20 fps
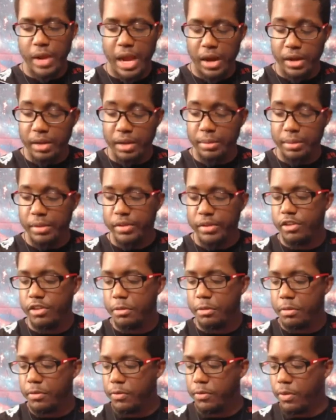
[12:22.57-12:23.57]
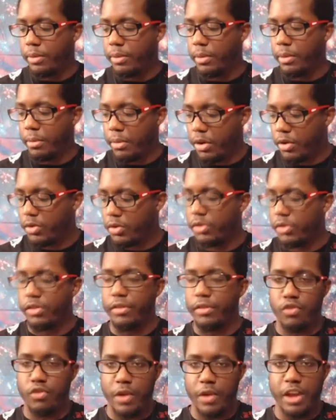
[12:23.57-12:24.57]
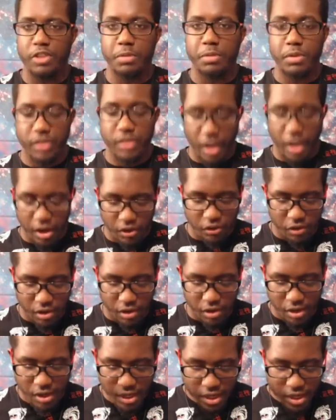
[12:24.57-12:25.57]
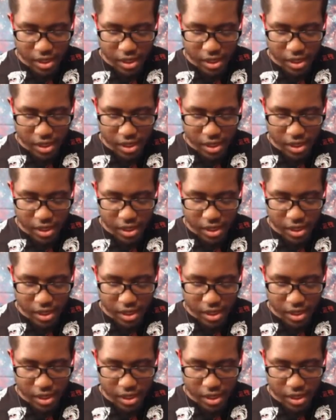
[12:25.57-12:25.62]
alchemists to perform the miracles of transmutation.